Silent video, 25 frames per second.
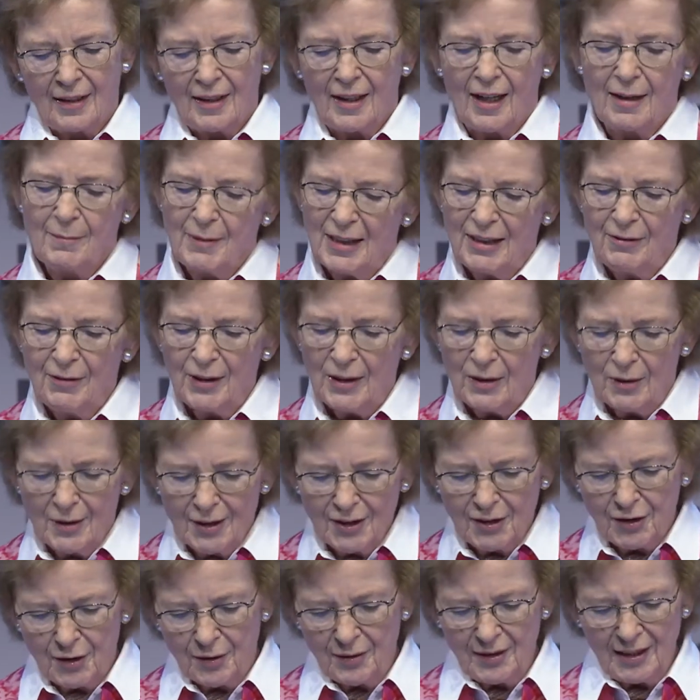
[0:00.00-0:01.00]
I believe we
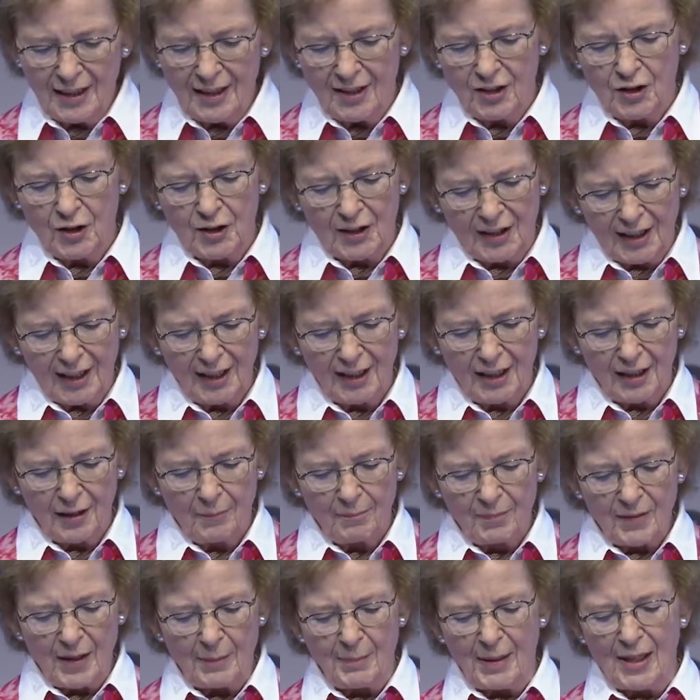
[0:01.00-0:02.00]
also need to think
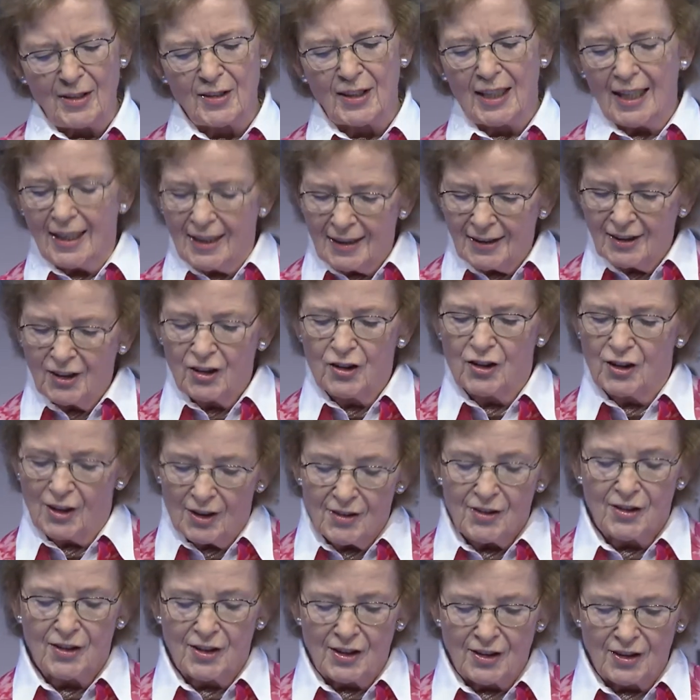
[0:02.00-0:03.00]
about health
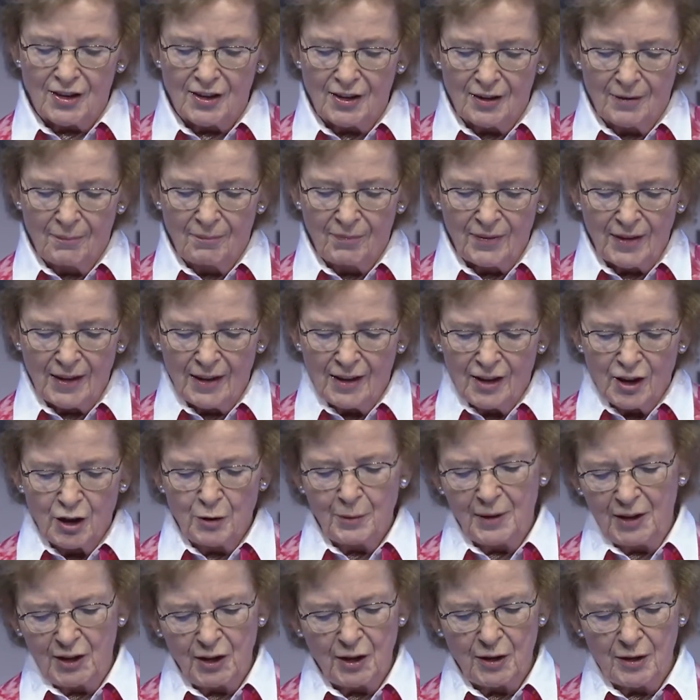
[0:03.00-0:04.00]
justice to
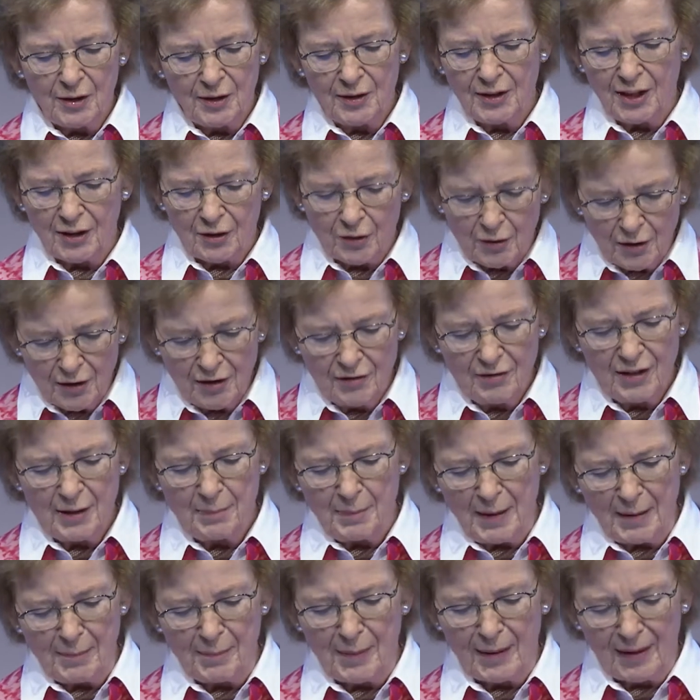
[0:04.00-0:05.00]
ensure that ordinary
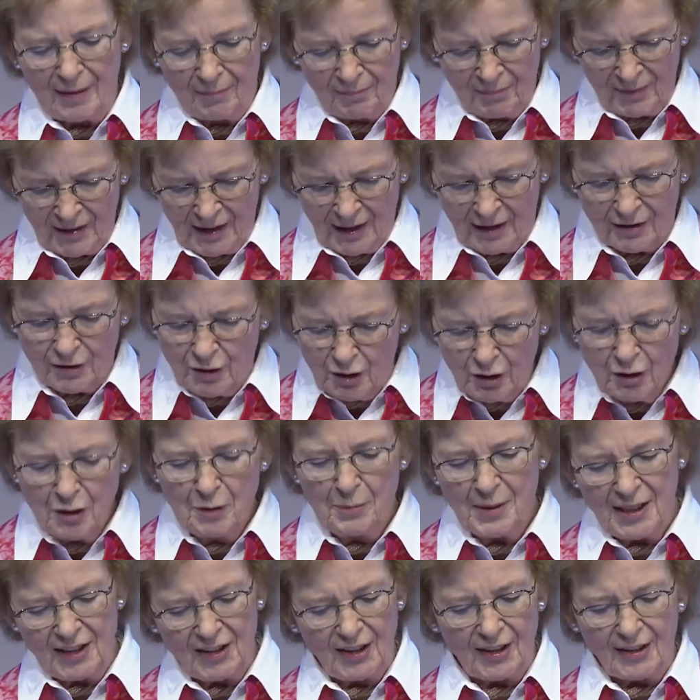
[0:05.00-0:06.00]
people are
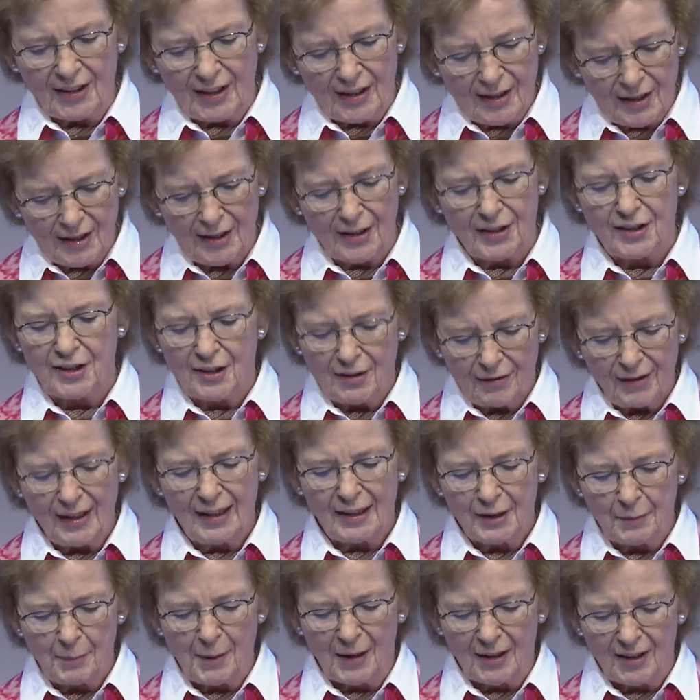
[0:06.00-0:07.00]
always at the heart of
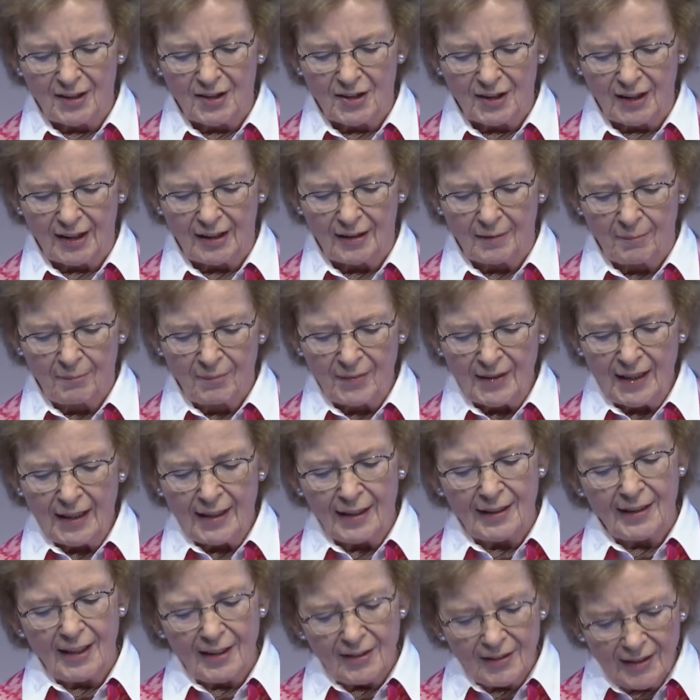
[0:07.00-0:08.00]
health policy
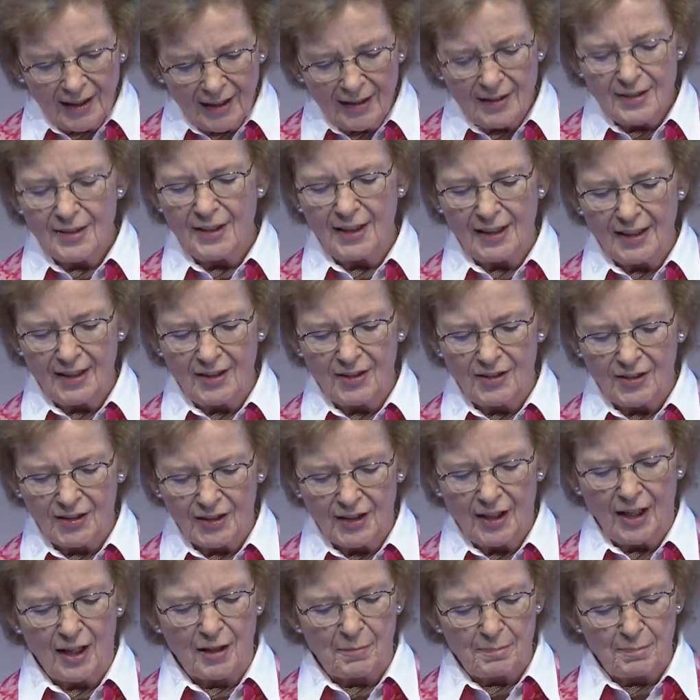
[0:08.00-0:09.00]
and that their needs are